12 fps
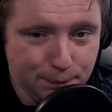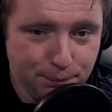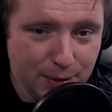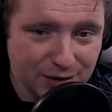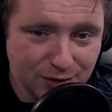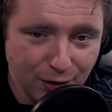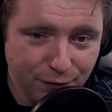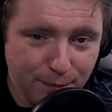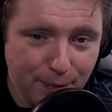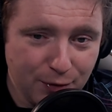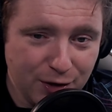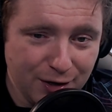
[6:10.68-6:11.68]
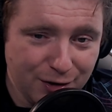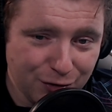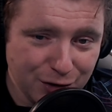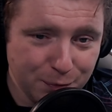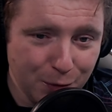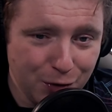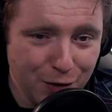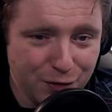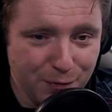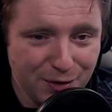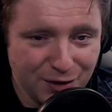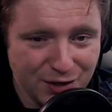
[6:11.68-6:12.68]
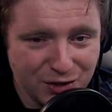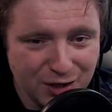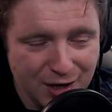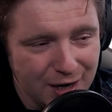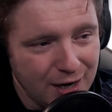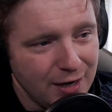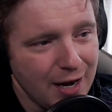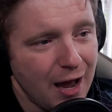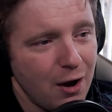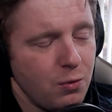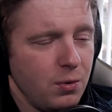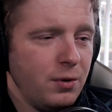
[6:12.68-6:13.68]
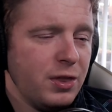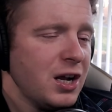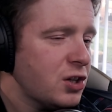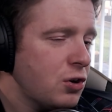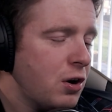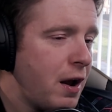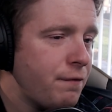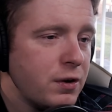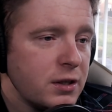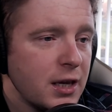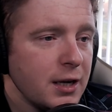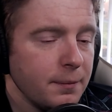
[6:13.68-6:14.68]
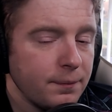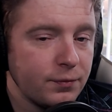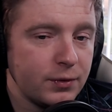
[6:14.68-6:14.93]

pissed off about the crossbow nerf, to be honest. Now, that's not everything.